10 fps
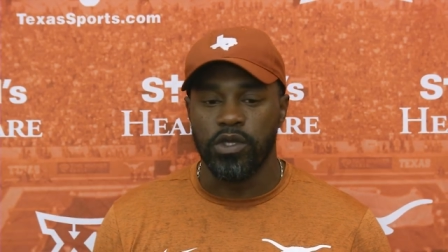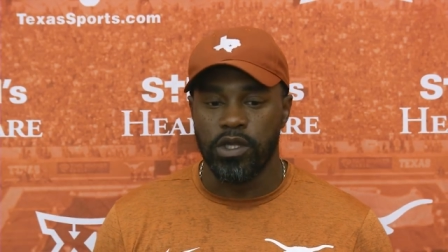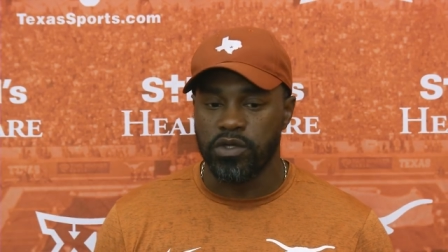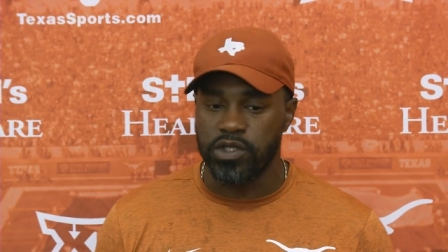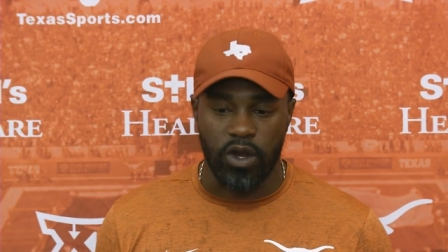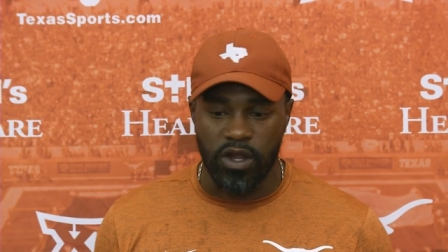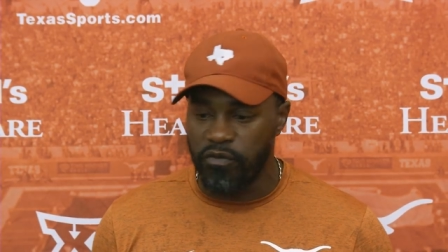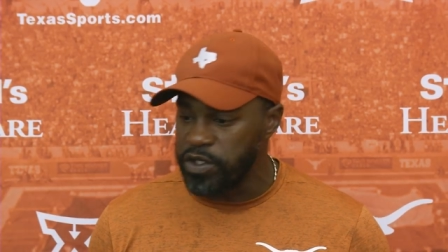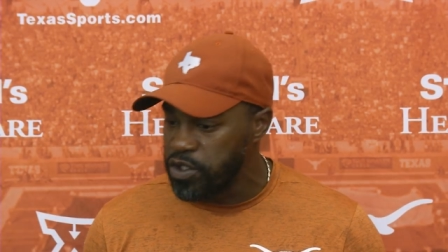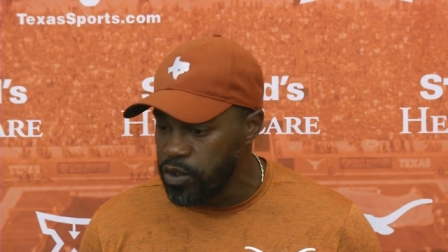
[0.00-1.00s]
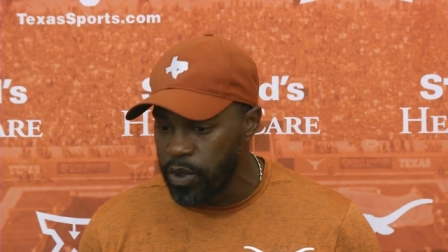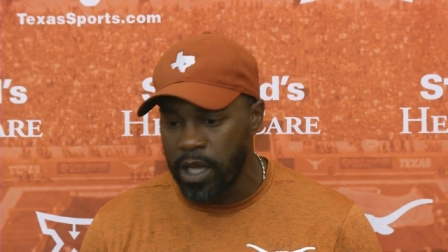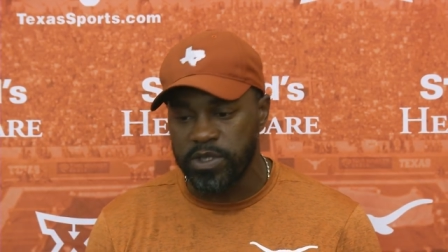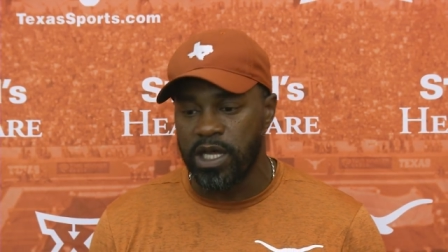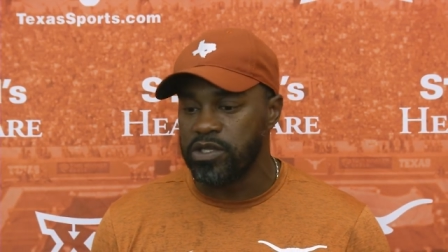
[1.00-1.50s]
You know, started off with 2
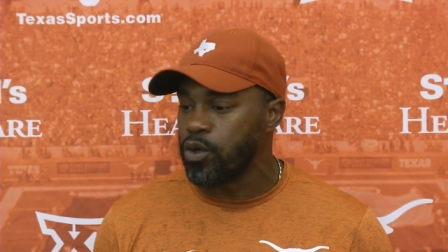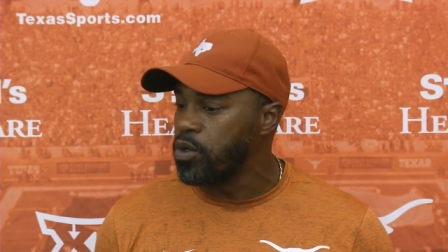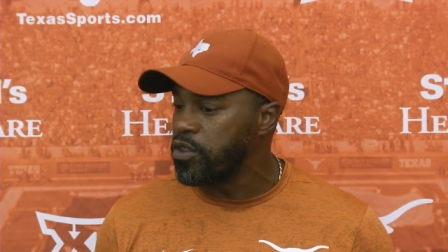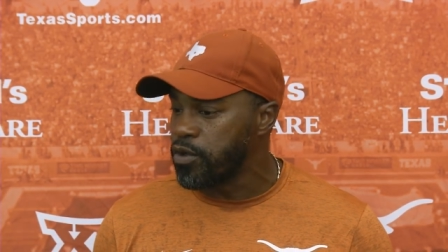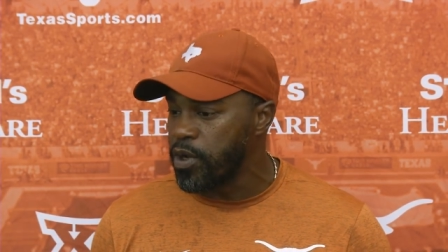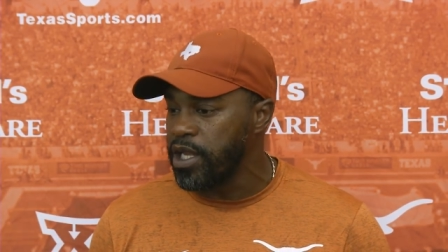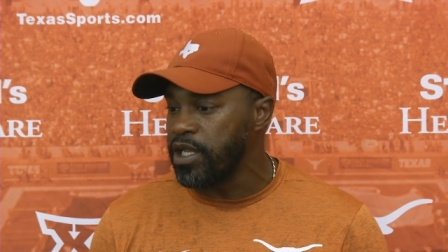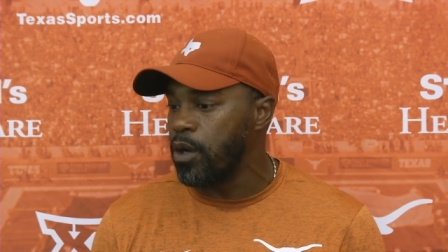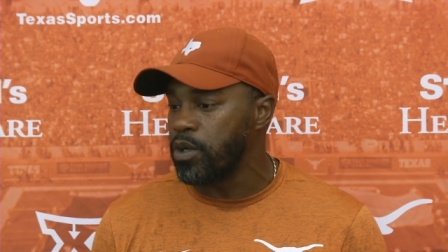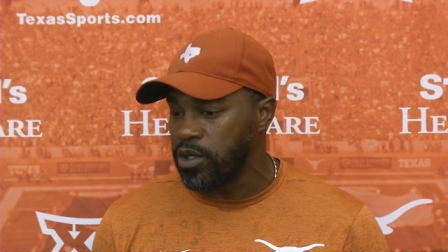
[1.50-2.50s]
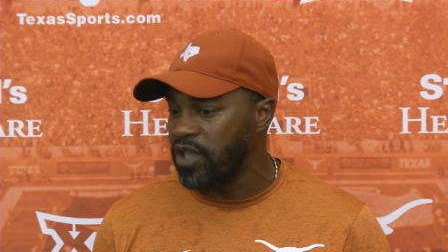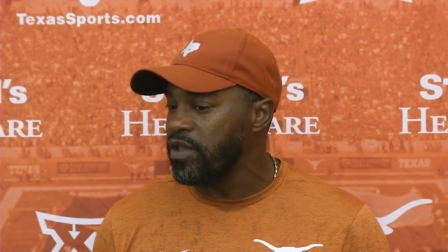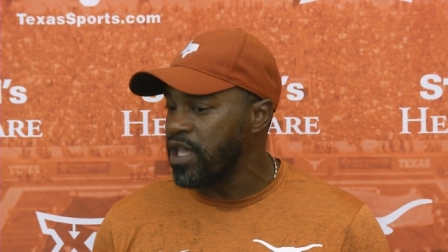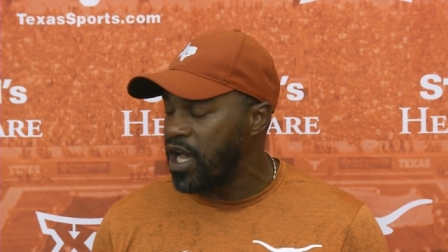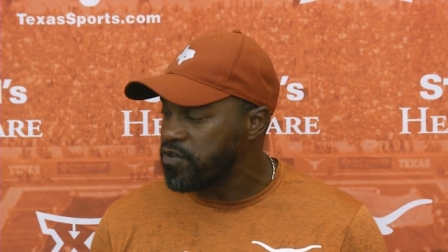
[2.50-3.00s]
reps, now it's going to 3. Now we're
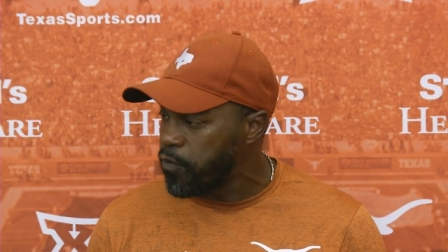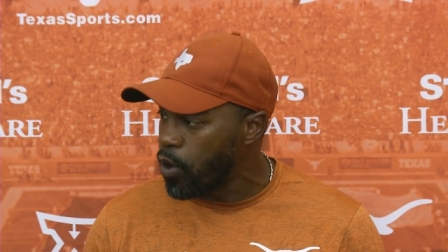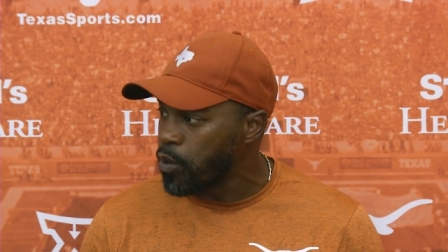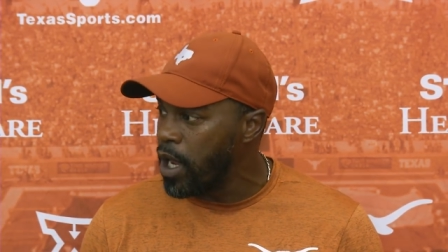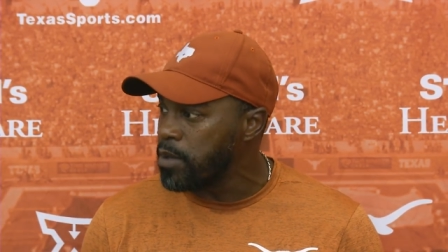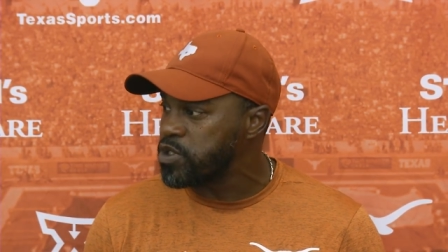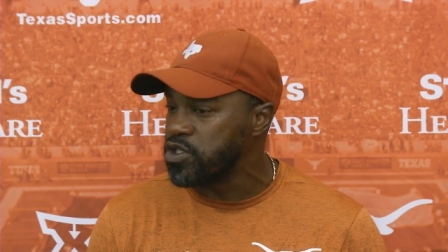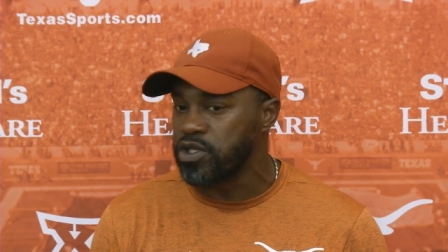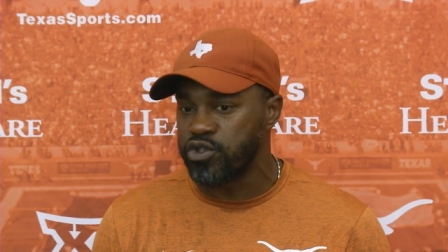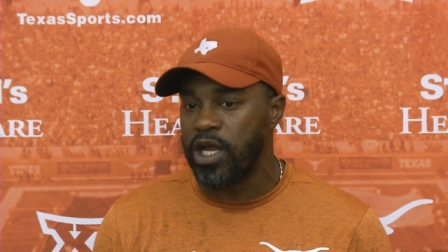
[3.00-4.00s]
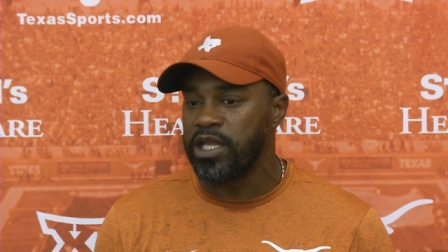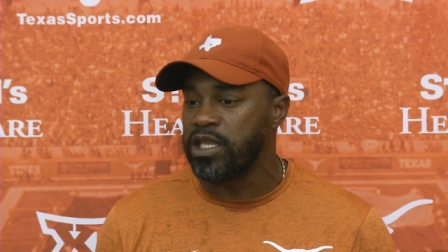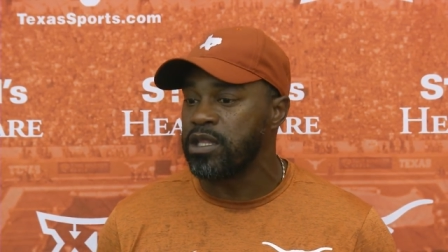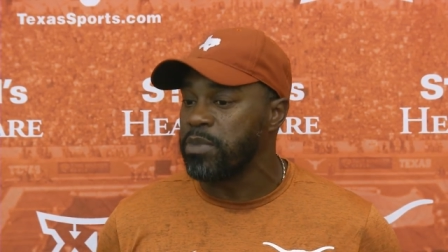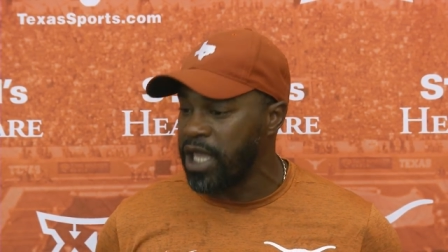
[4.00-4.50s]
giving guys 4 reps just to try to
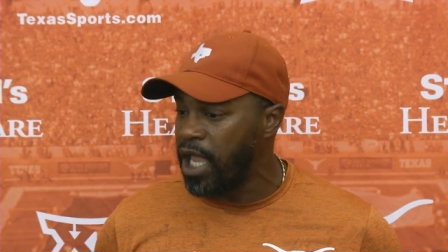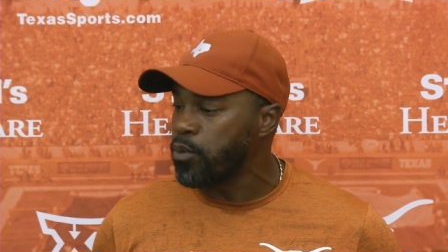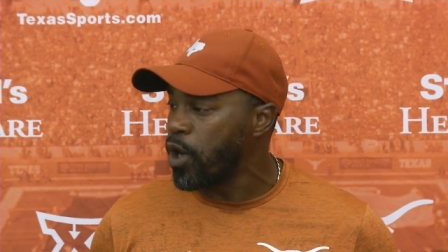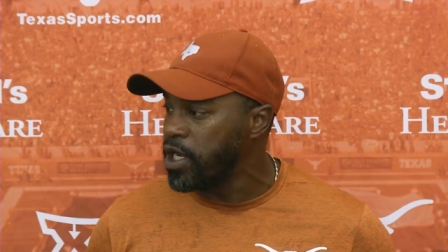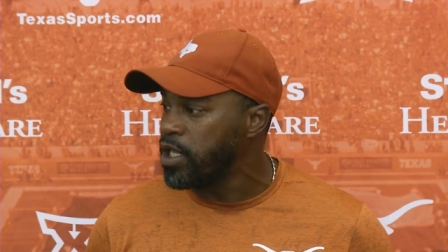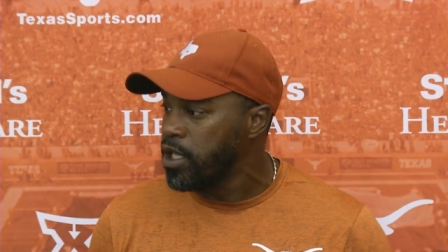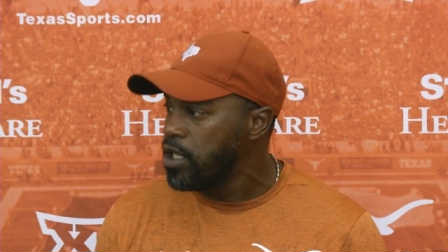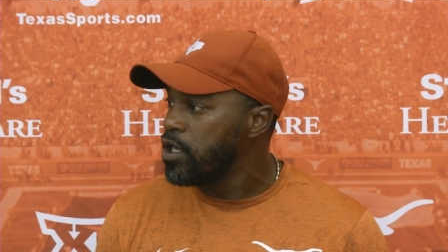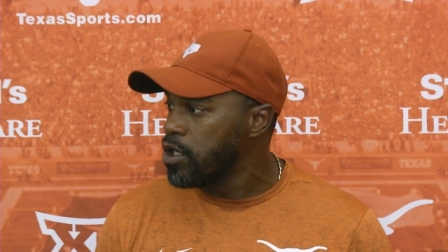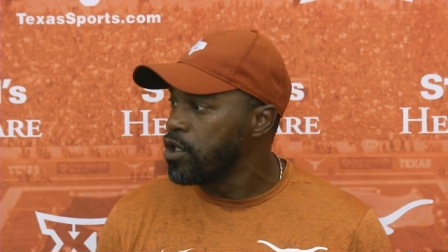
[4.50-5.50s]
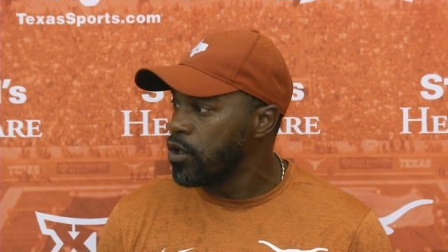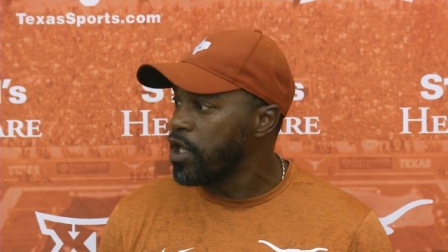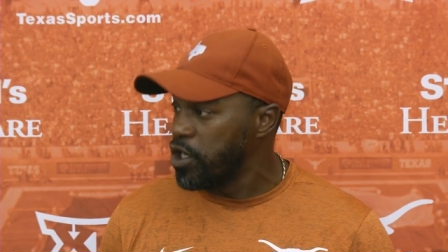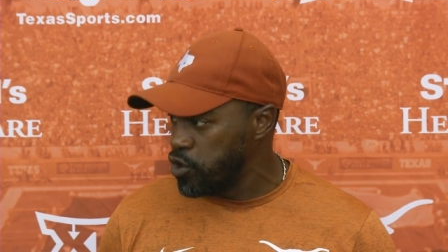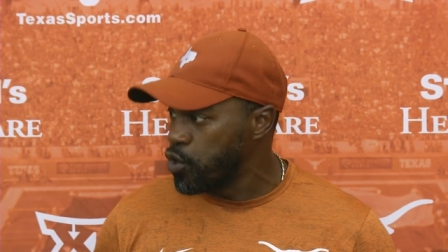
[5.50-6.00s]
get them game ready, you know,
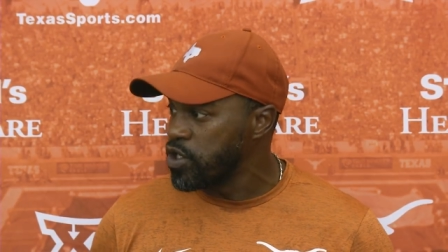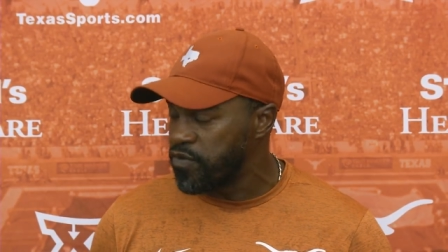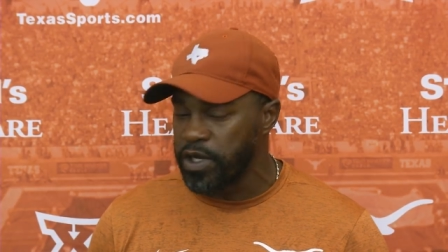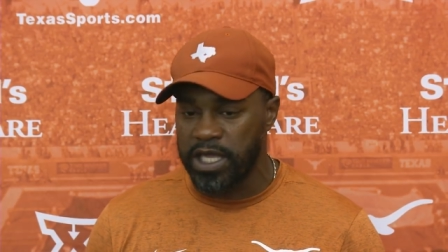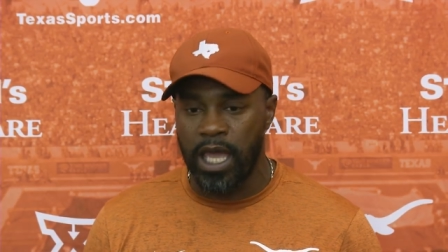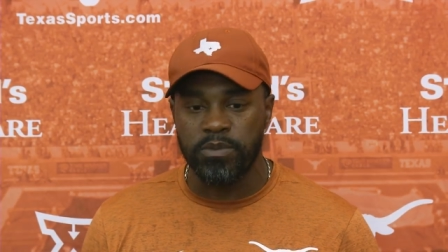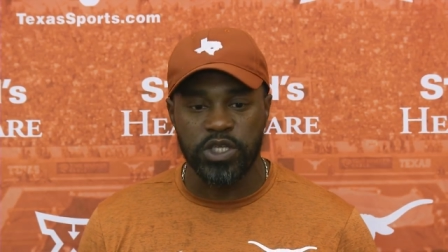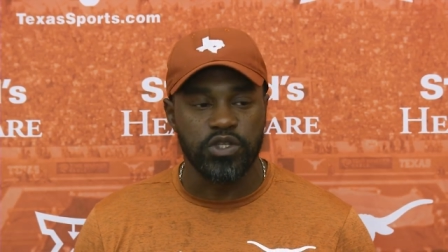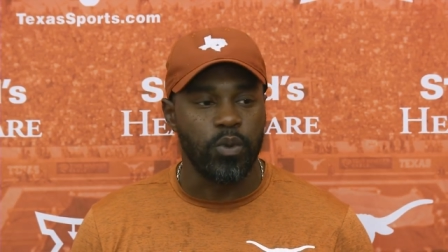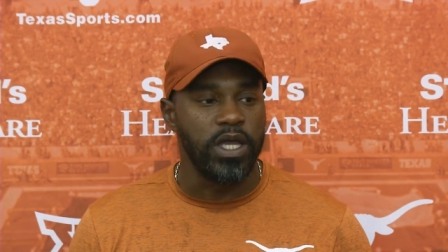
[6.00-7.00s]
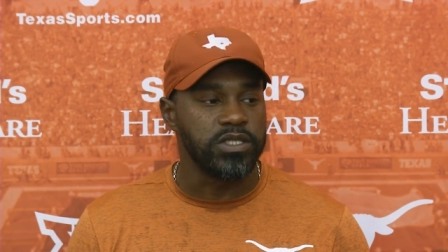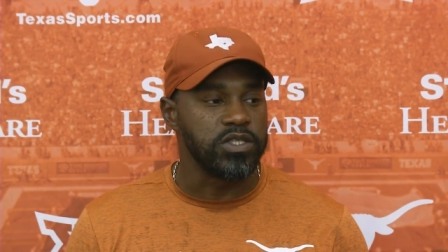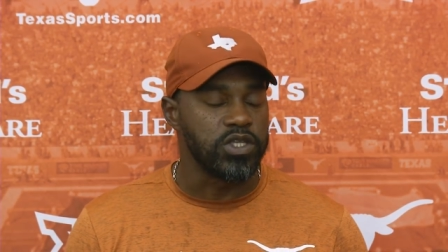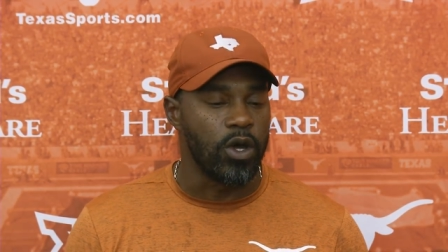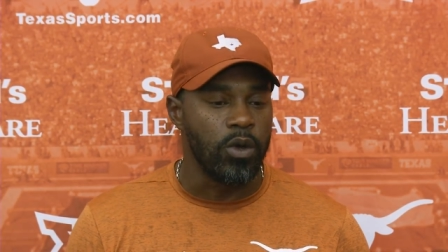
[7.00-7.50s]
that endurance for the game situation.
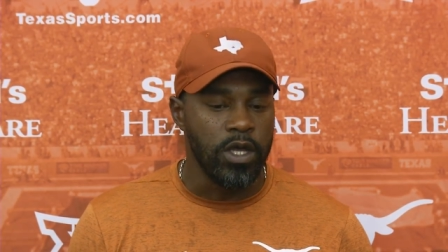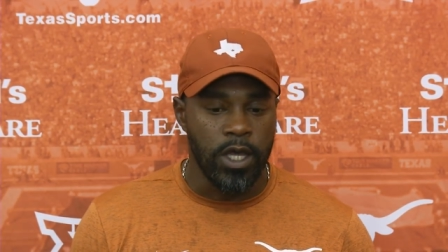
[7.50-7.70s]
So